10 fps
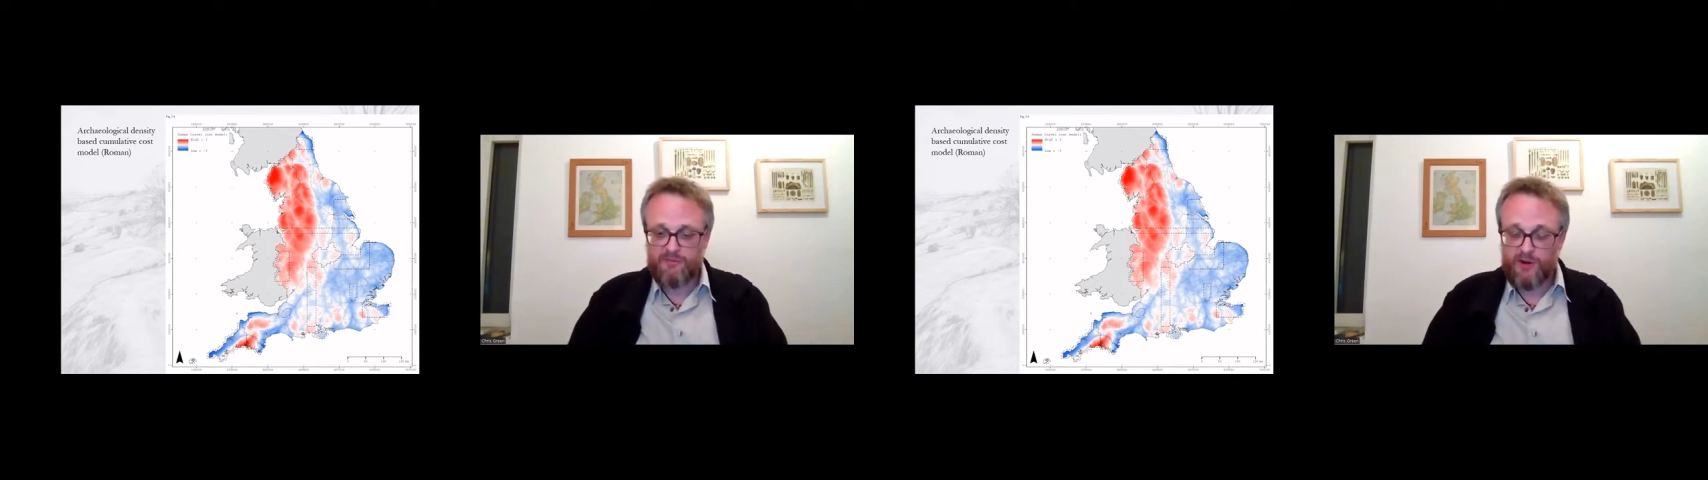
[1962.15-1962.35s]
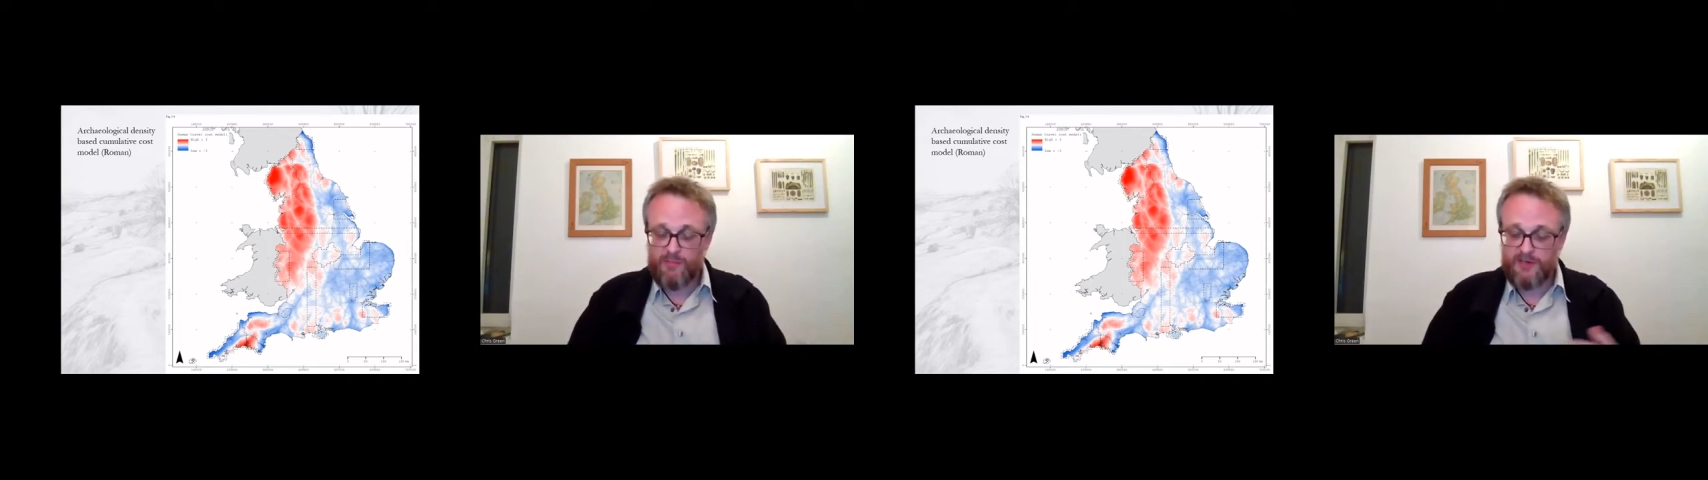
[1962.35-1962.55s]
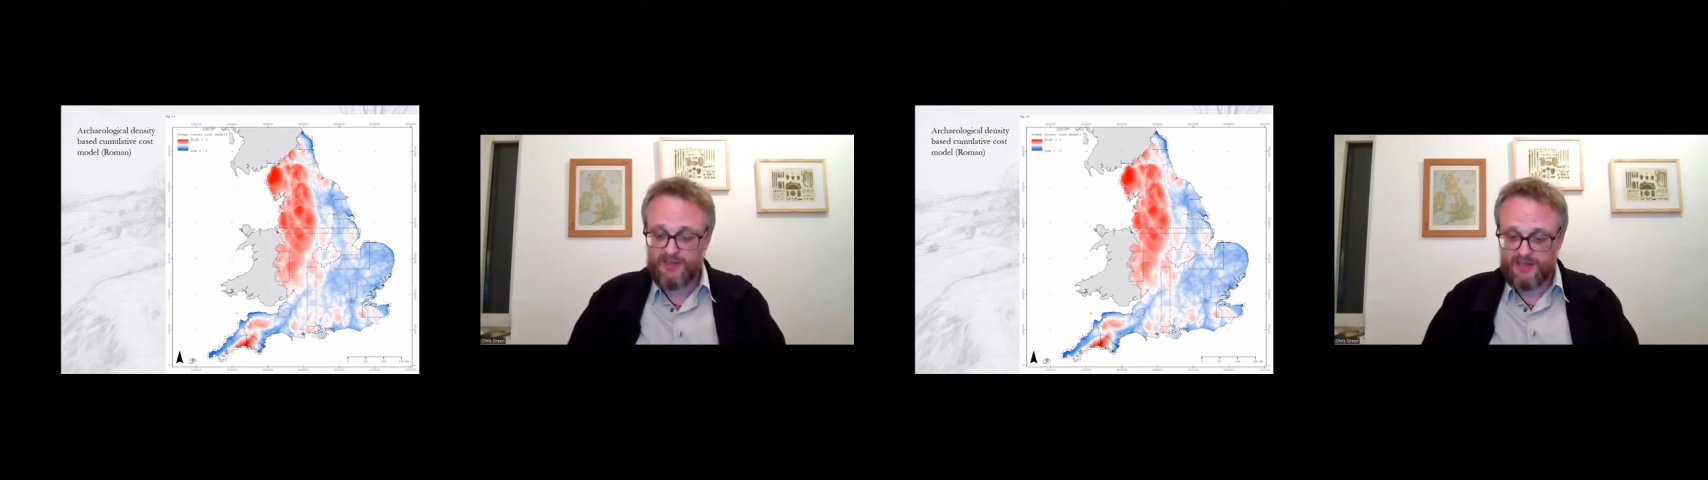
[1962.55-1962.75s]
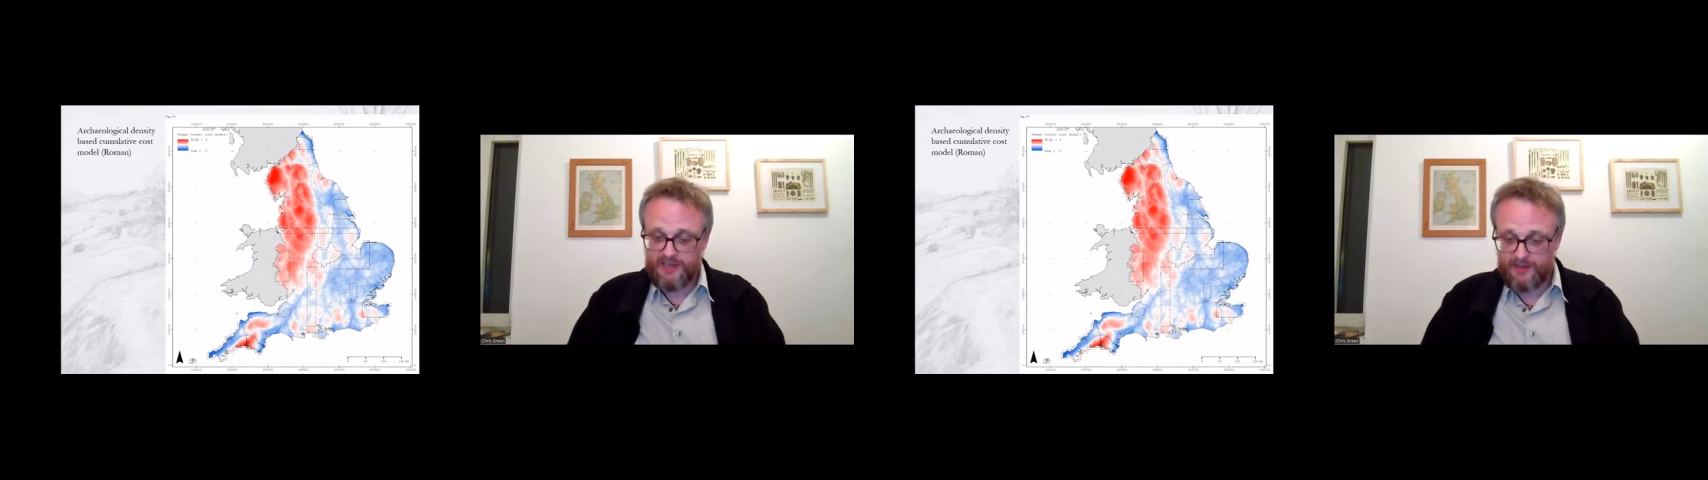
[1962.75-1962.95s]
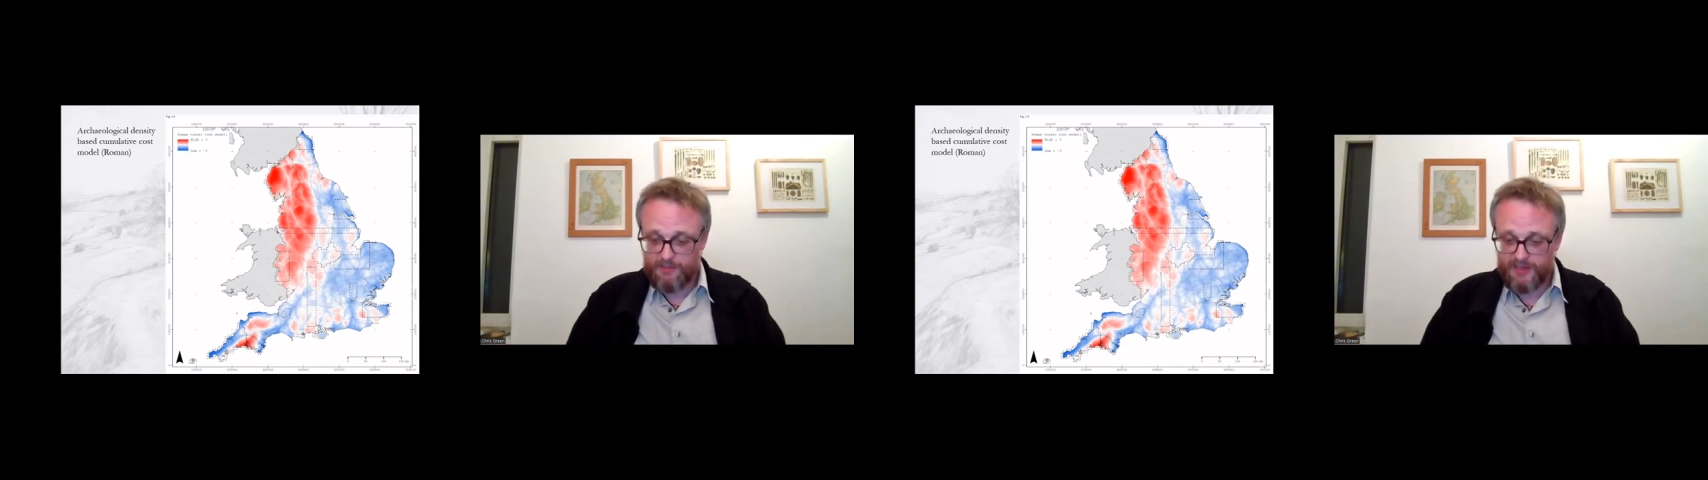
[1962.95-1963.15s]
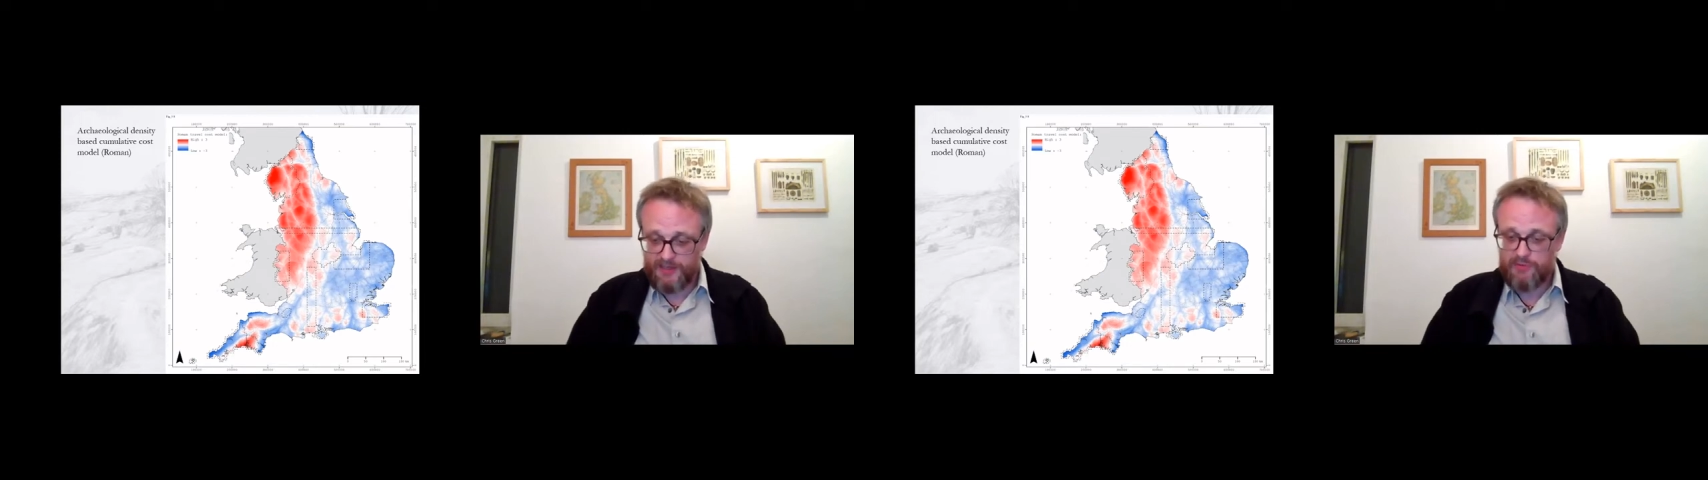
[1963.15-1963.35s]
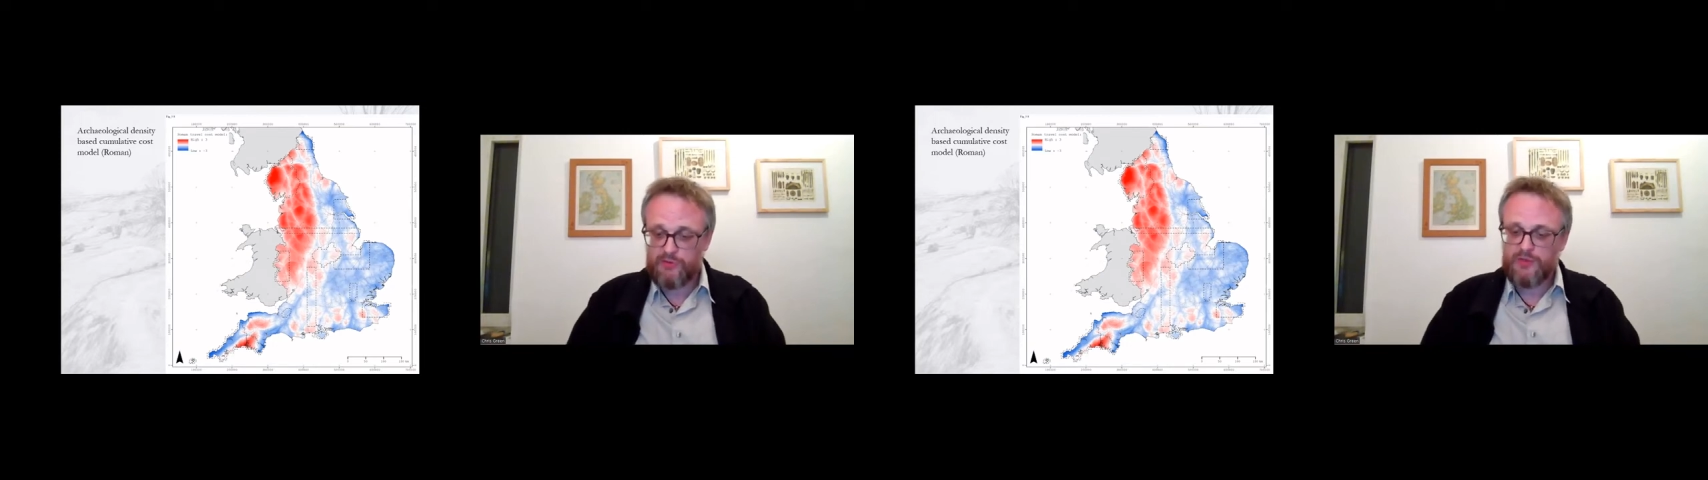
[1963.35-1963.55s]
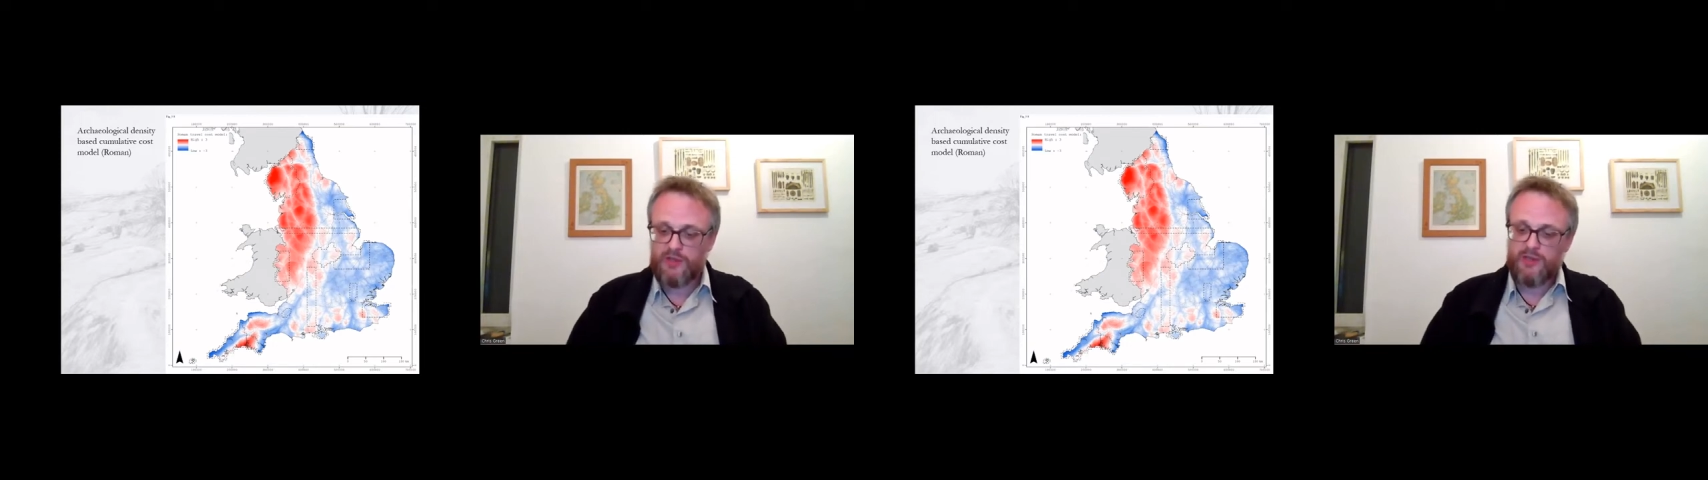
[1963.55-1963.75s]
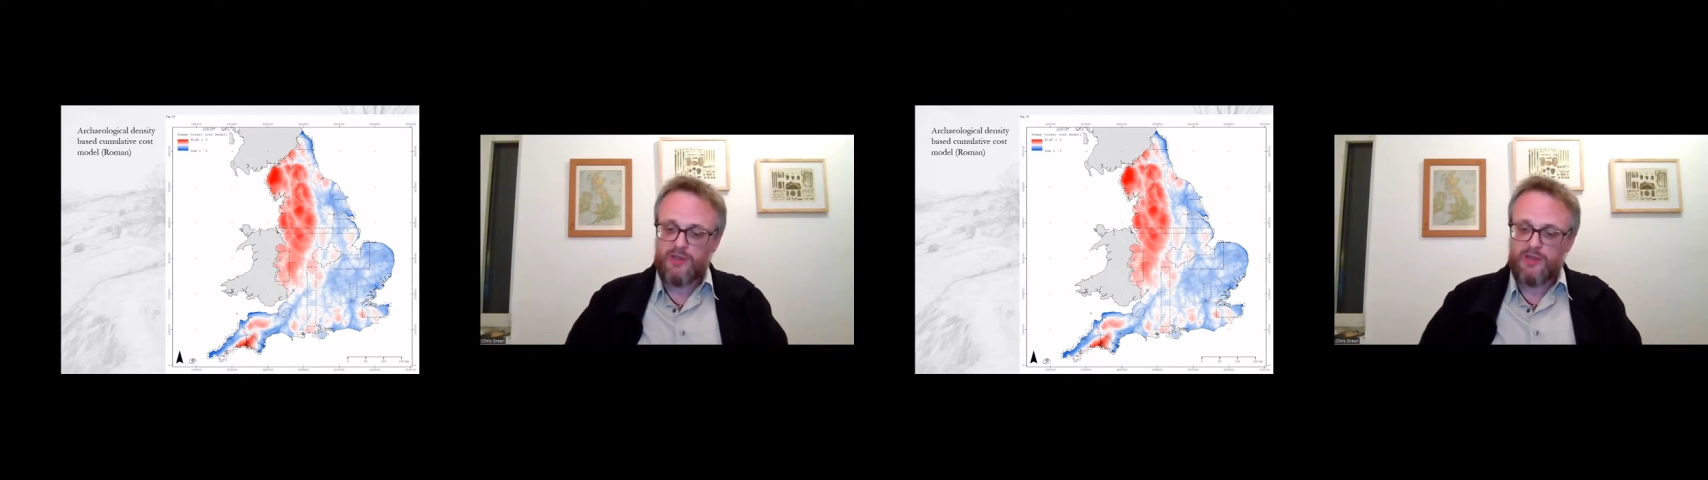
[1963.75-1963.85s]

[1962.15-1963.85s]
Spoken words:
the Roman, and the early medieval,